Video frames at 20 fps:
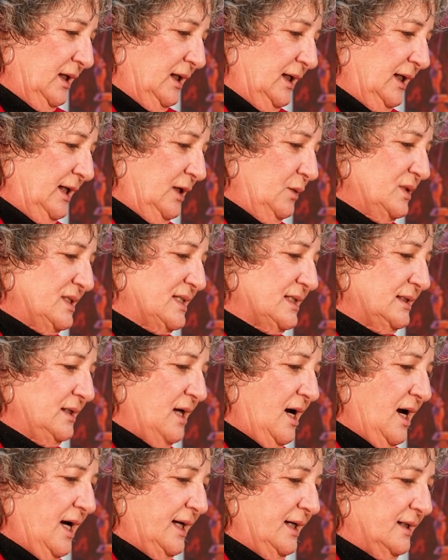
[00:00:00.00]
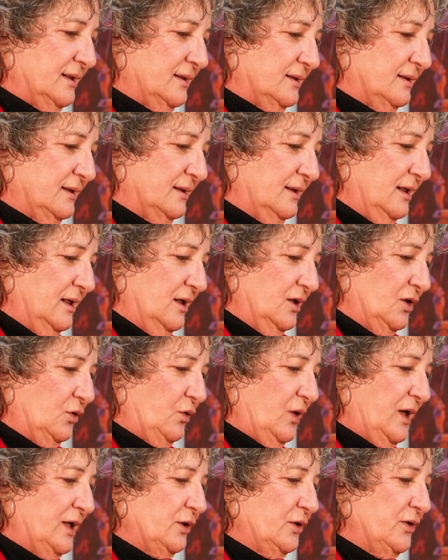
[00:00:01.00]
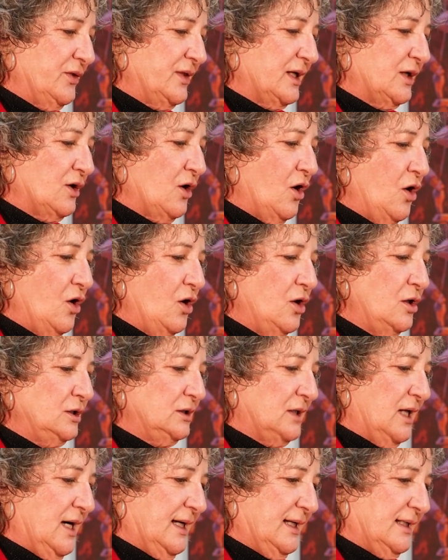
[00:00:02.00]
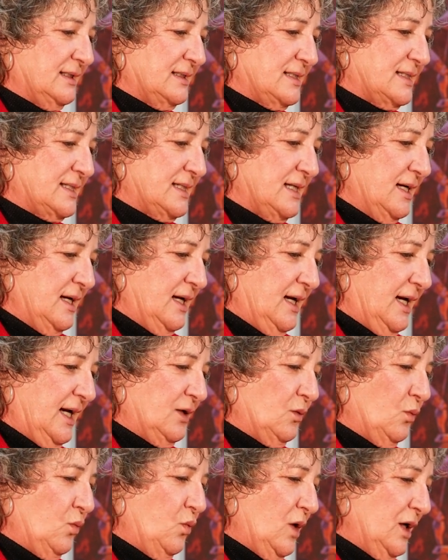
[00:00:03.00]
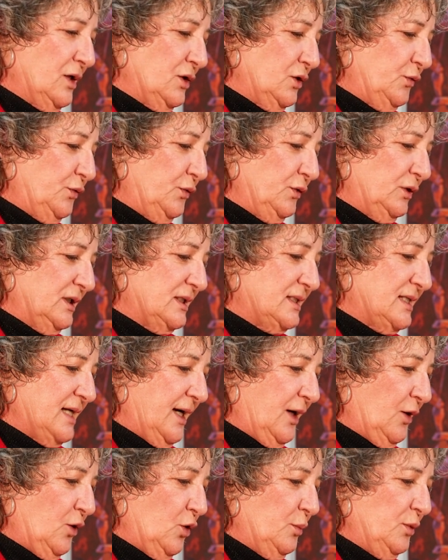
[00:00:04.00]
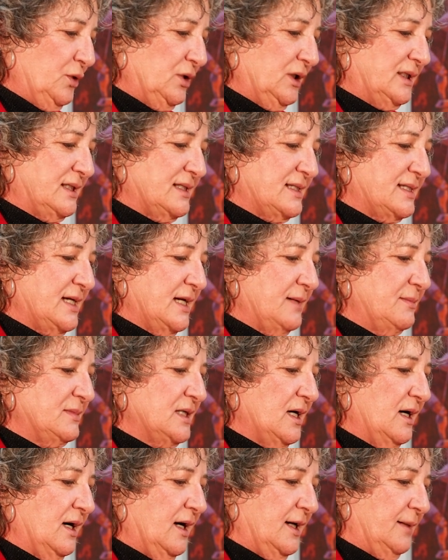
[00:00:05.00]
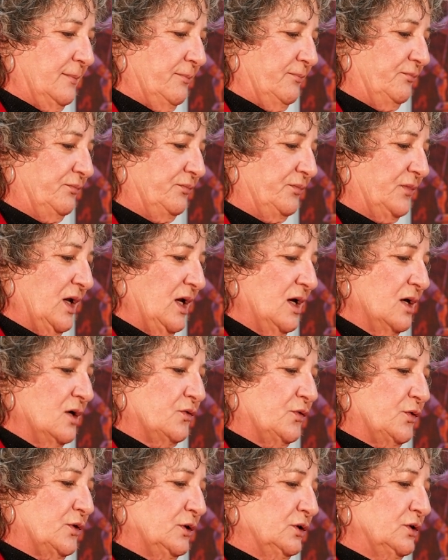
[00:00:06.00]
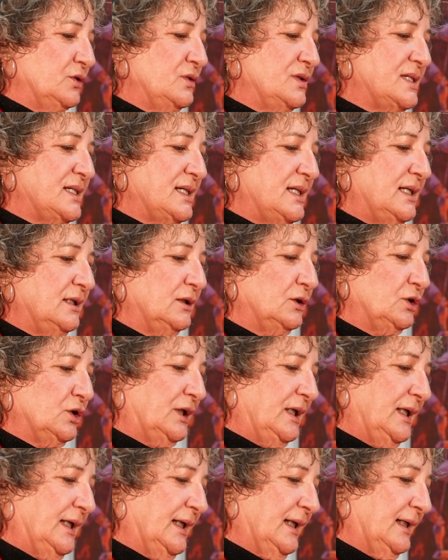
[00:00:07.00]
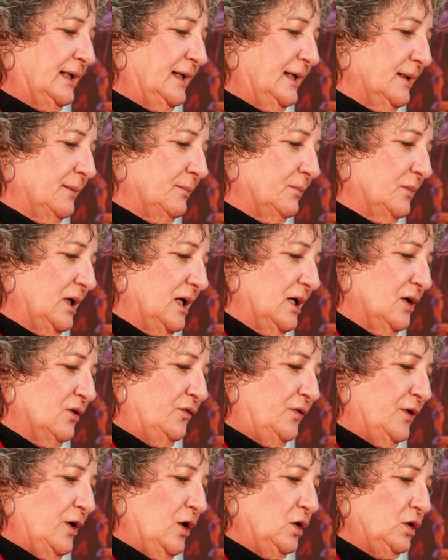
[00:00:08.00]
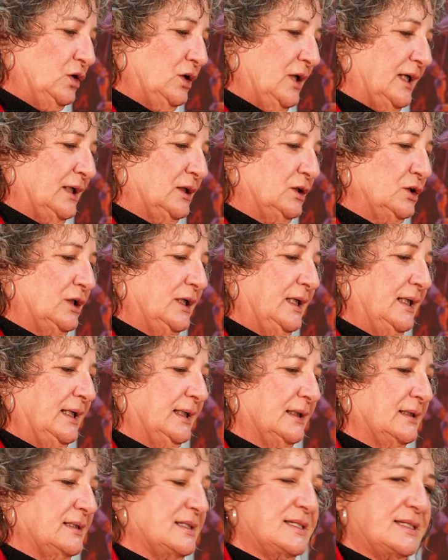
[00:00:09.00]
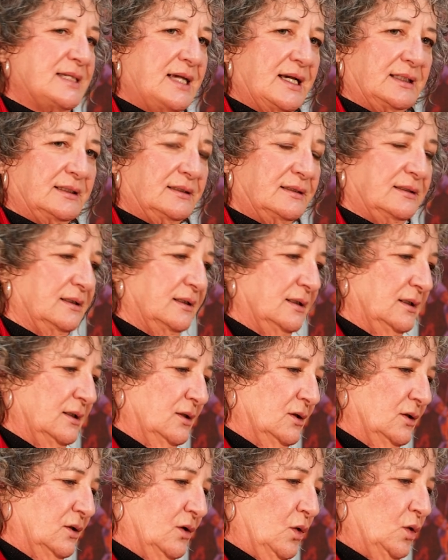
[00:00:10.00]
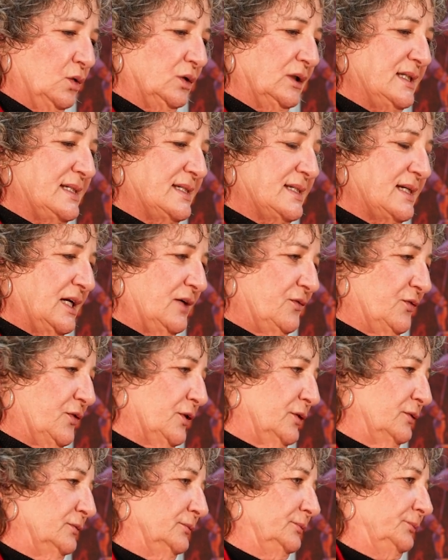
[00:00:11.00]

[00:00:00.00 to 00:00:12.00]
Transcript: He was a lion, greater than all lions, and wonderful and terrible at the same time. For Lucy, looking at him felt like looking at the sun, only safer.